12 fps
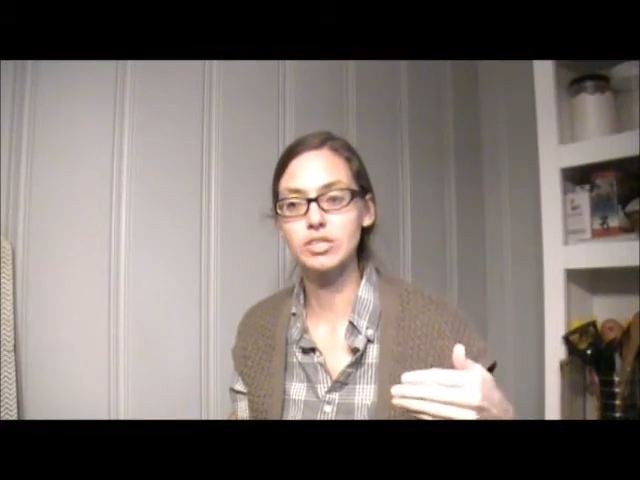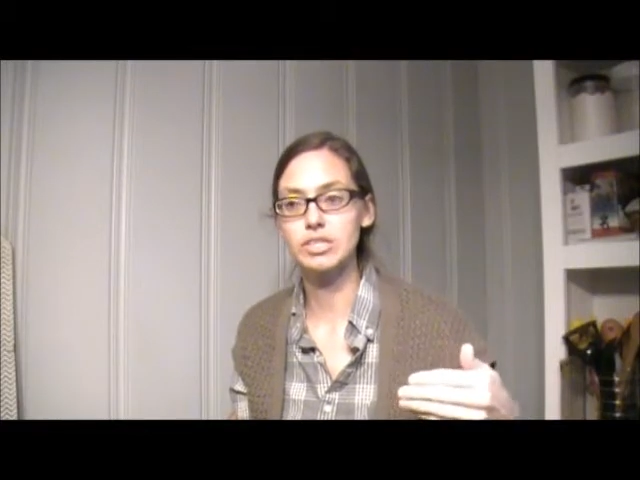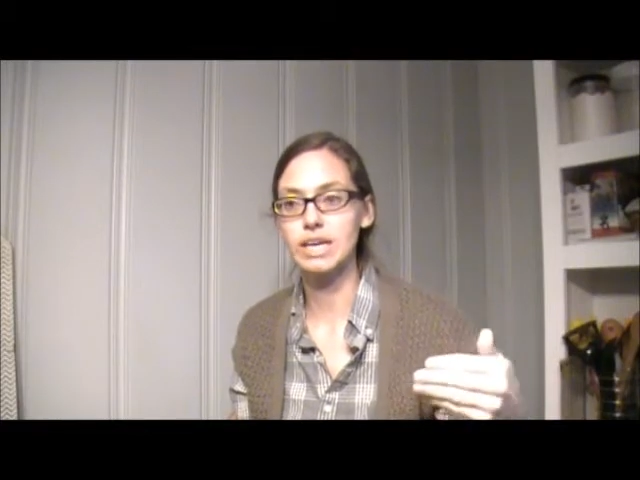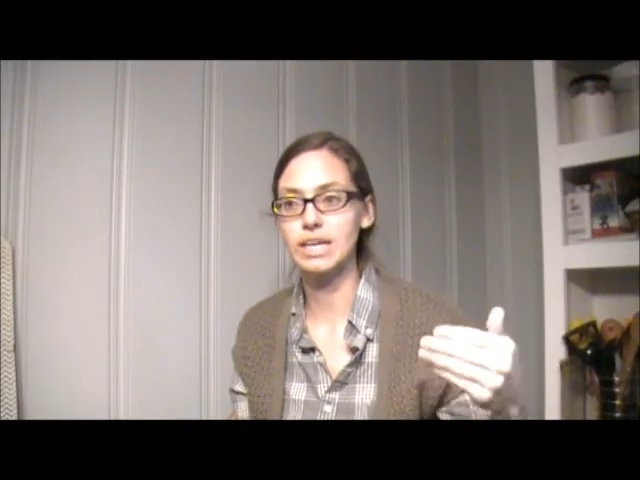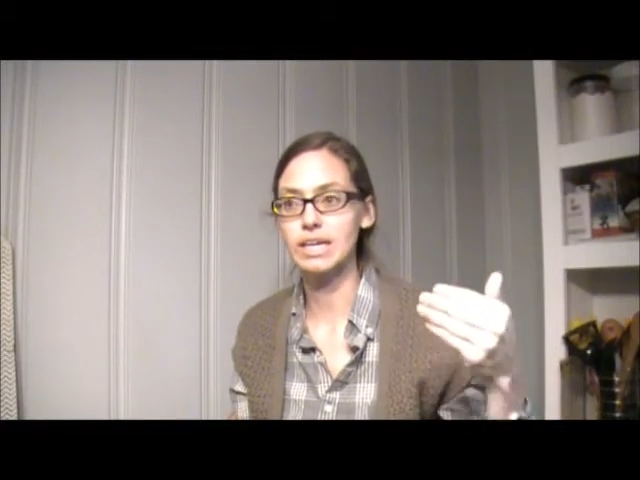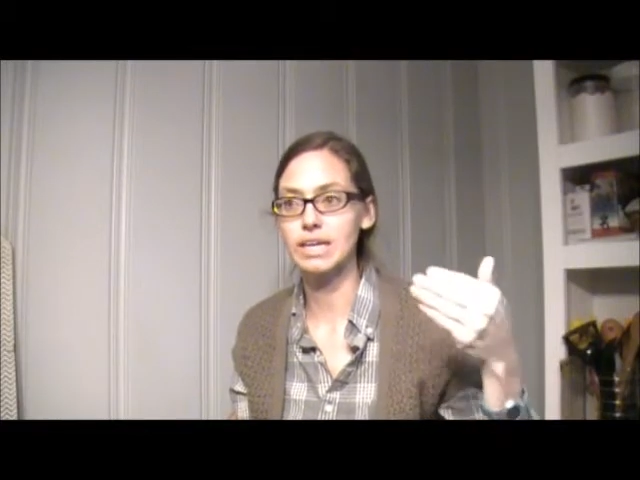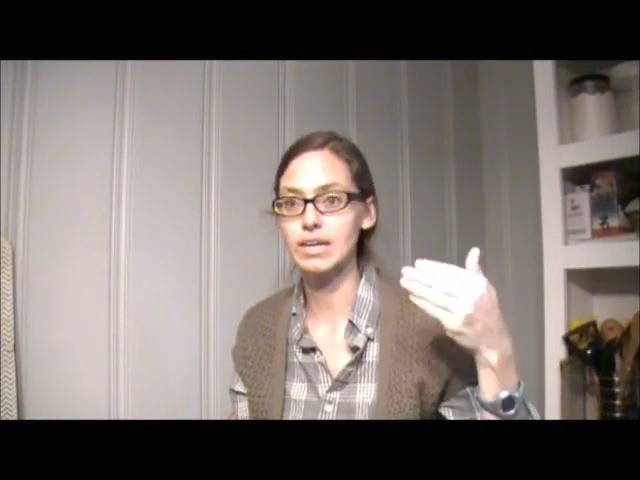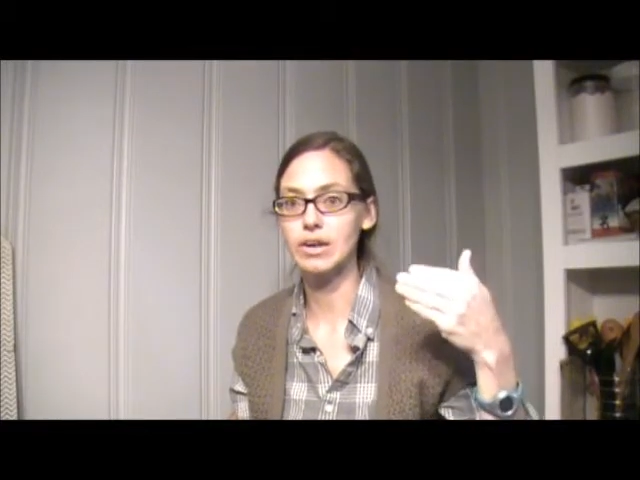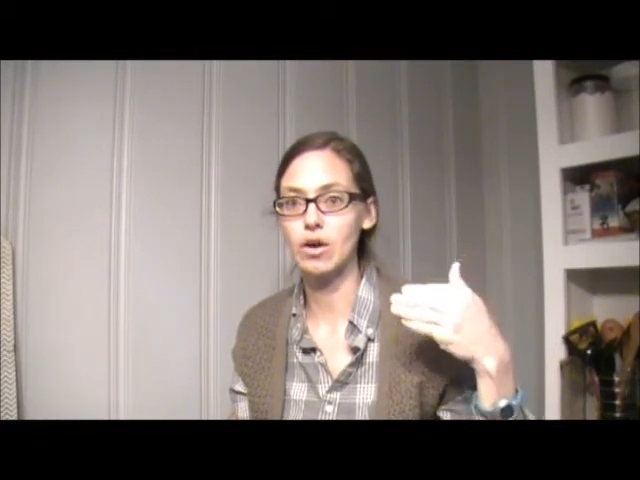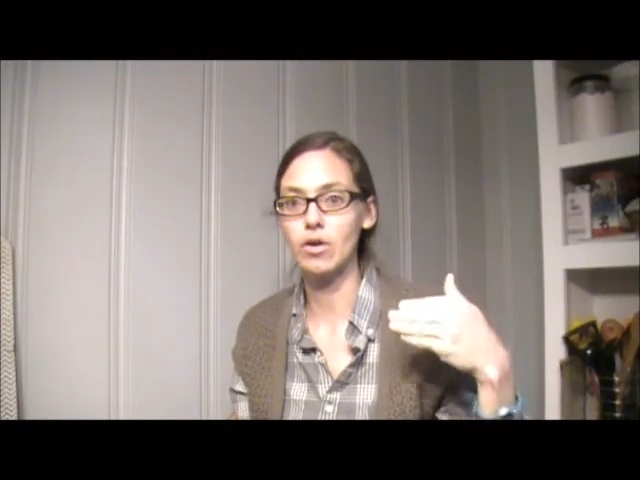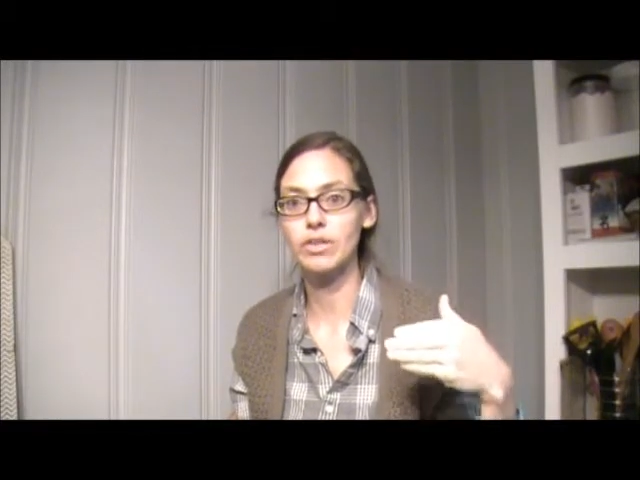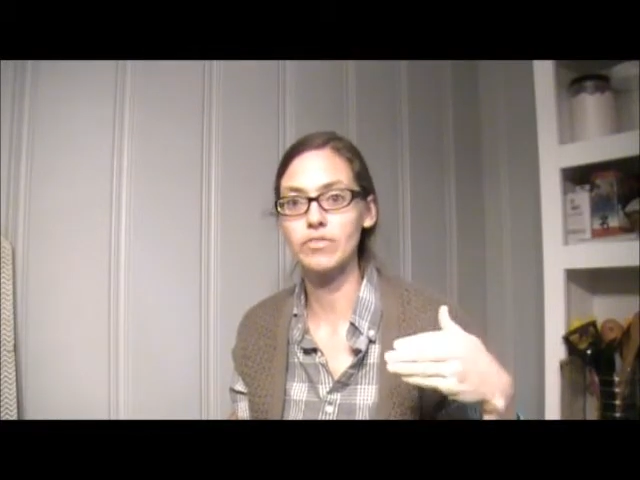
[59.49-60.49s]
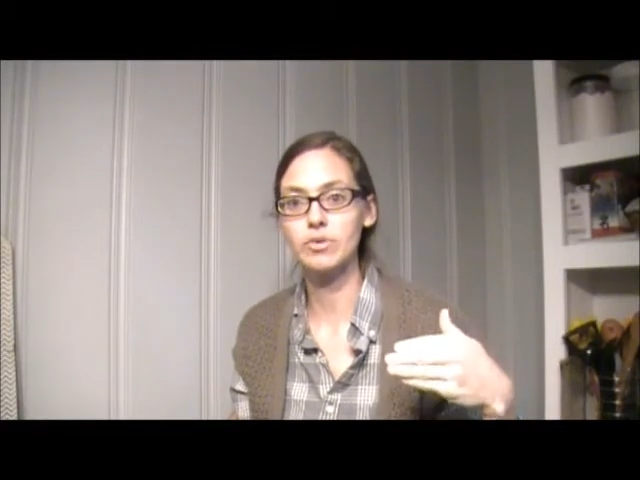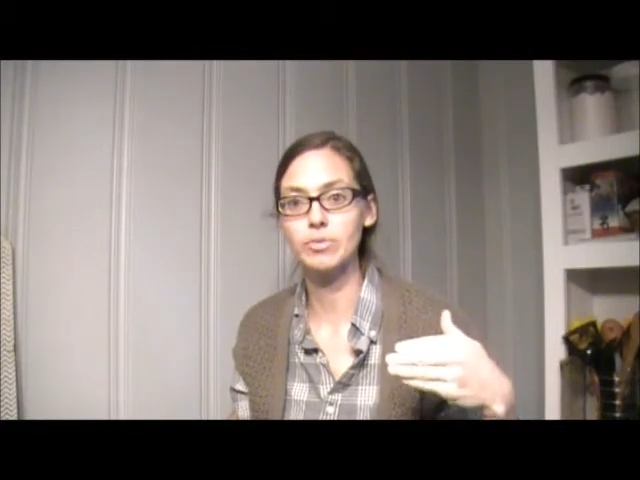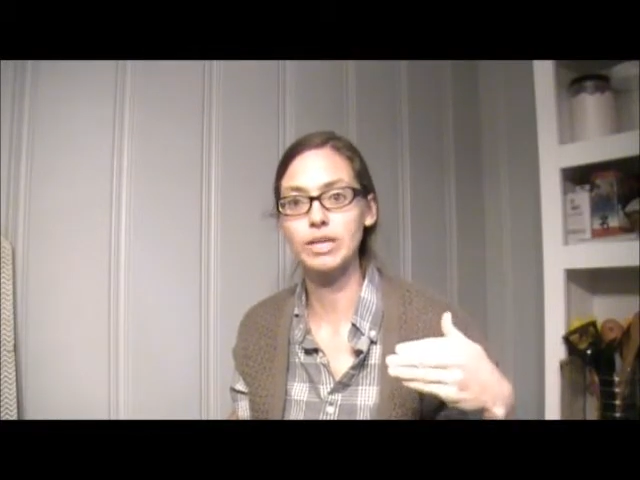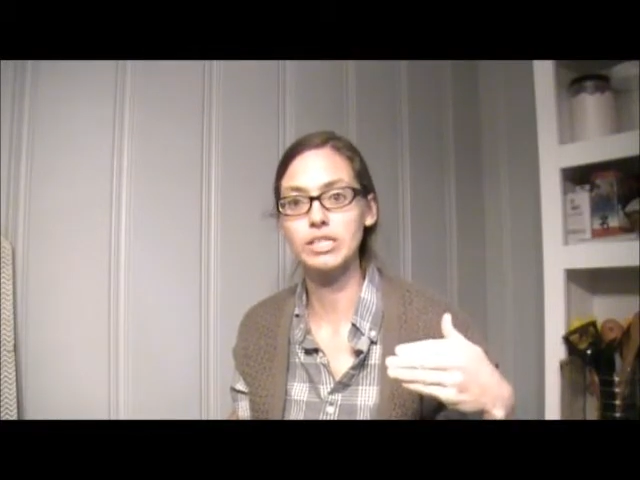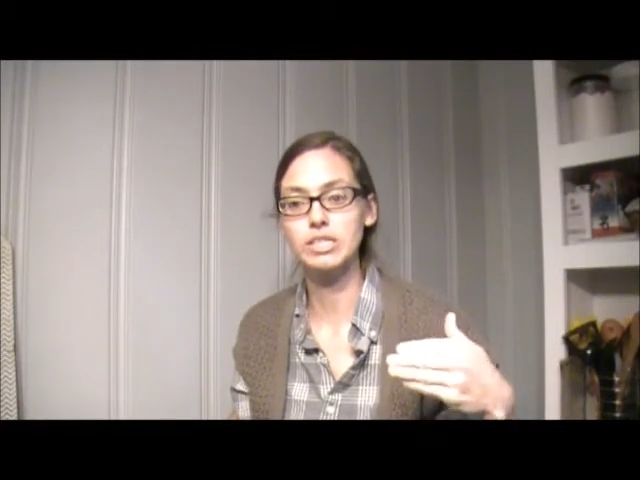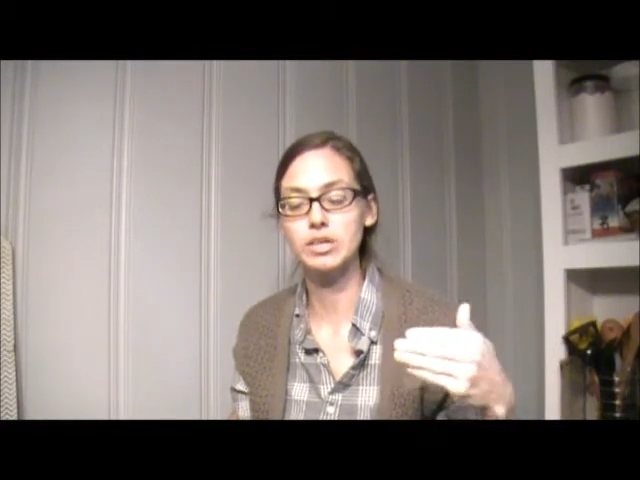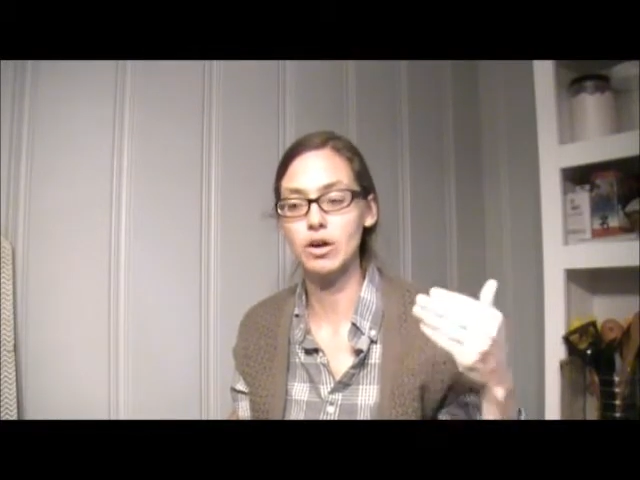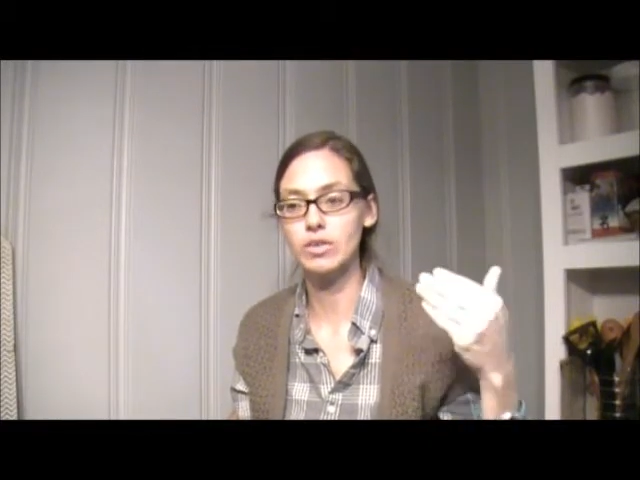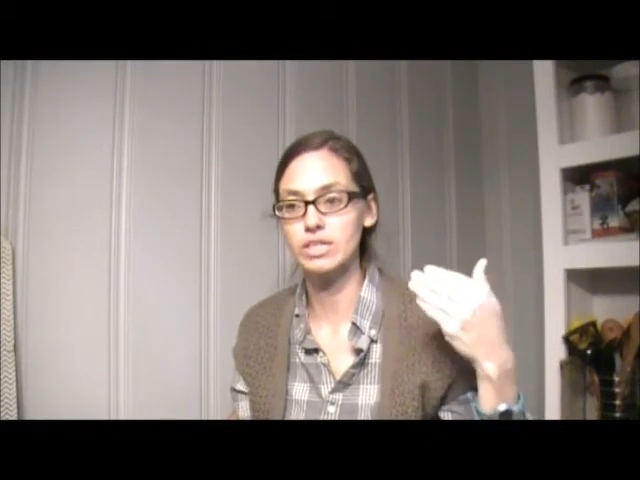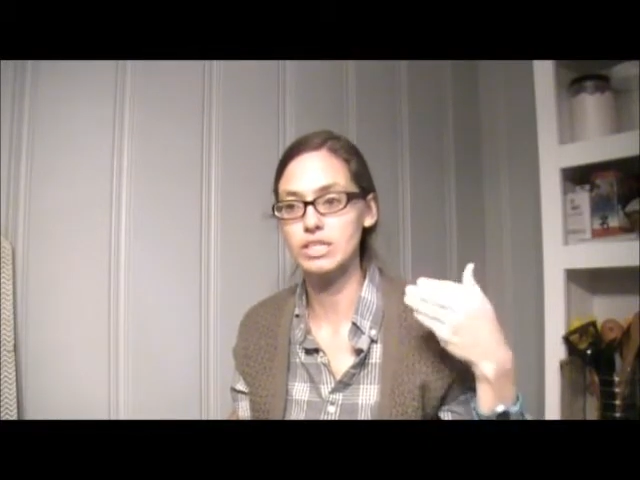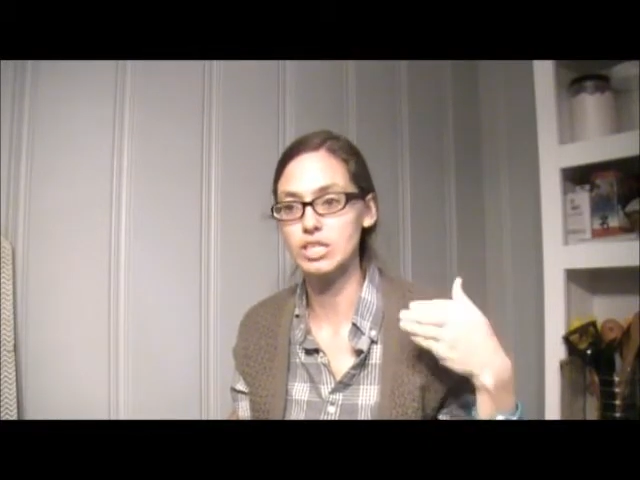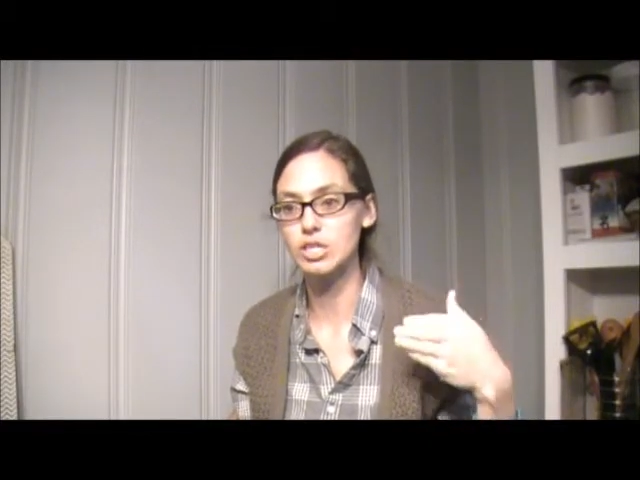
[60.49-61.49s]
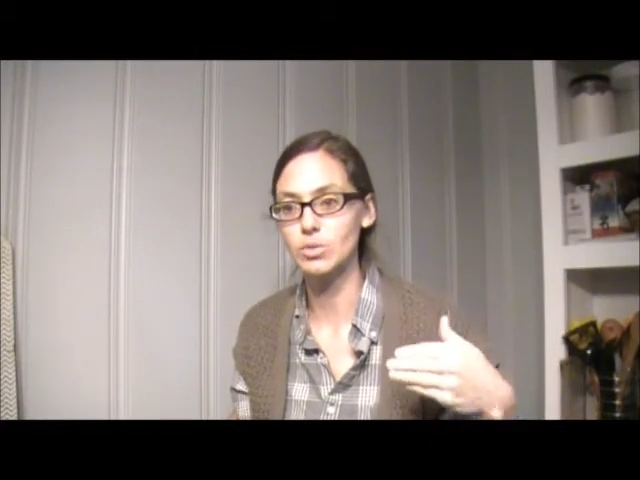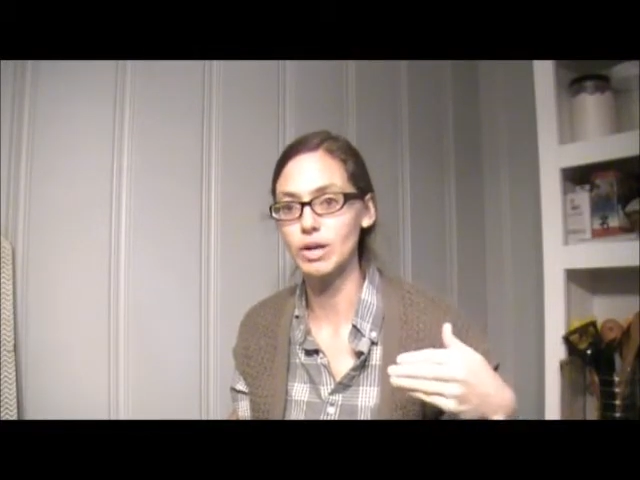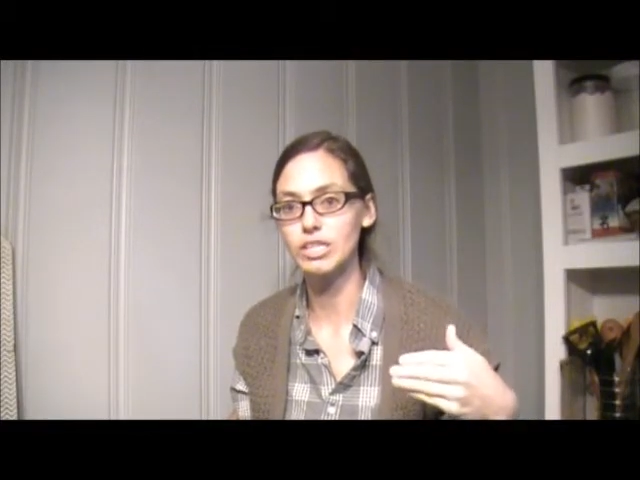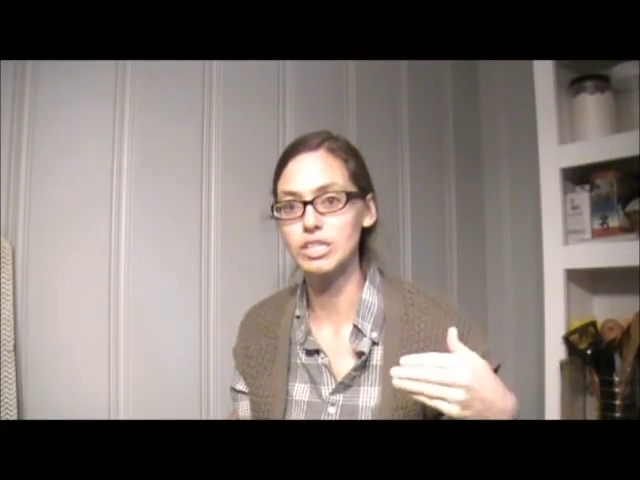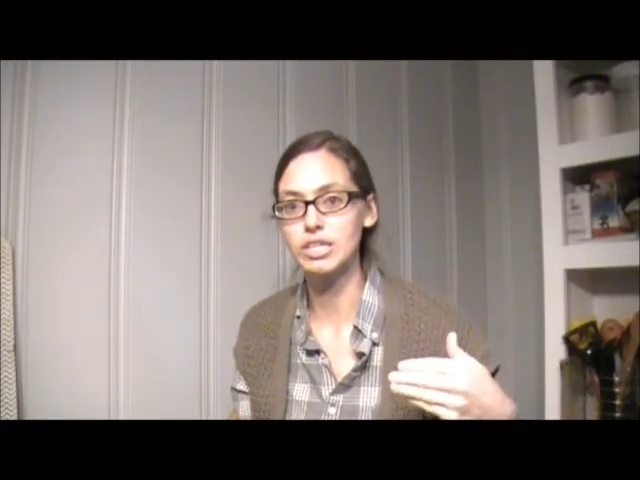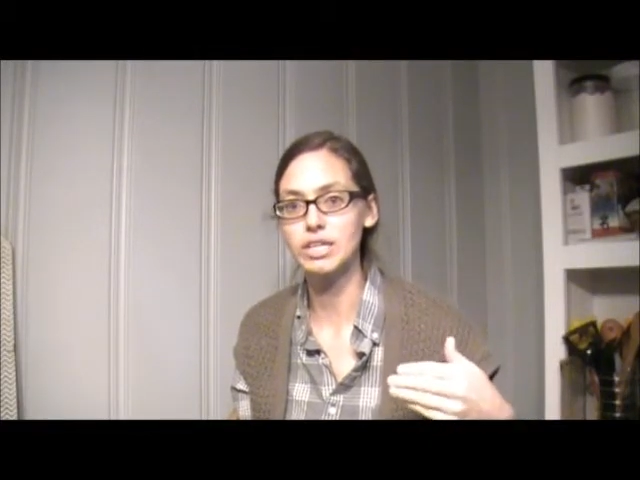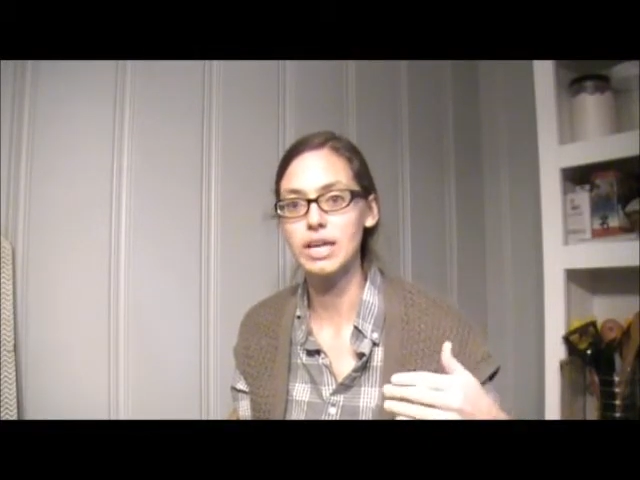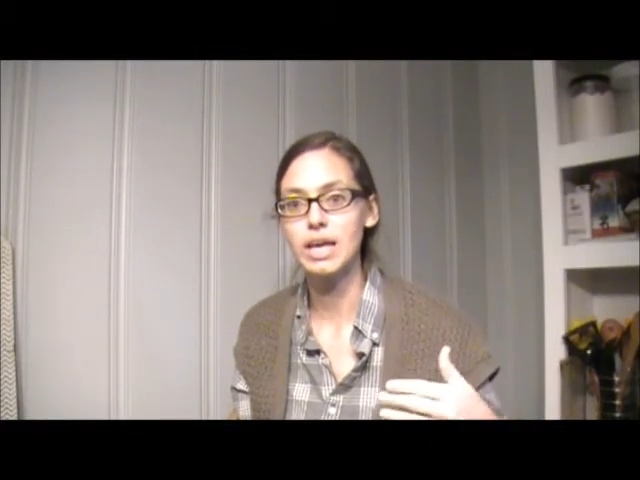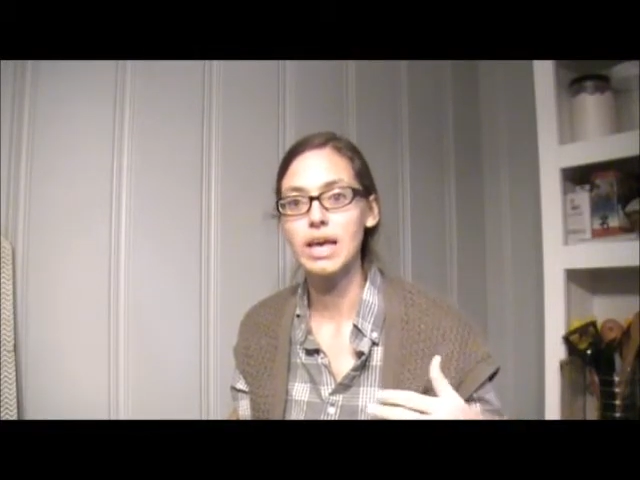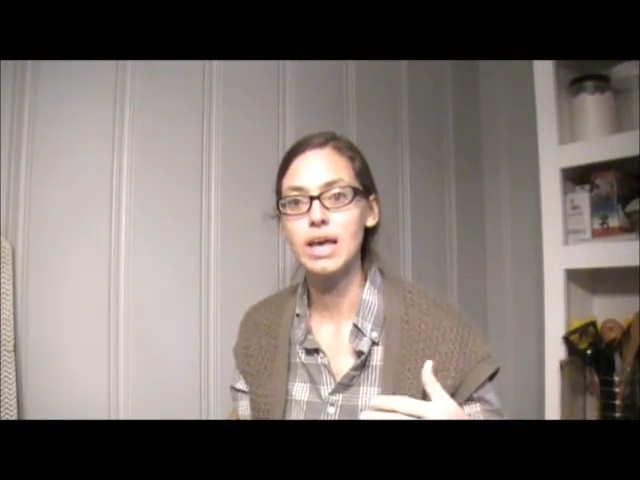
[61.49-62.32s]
you're taking in all the information, all the situation,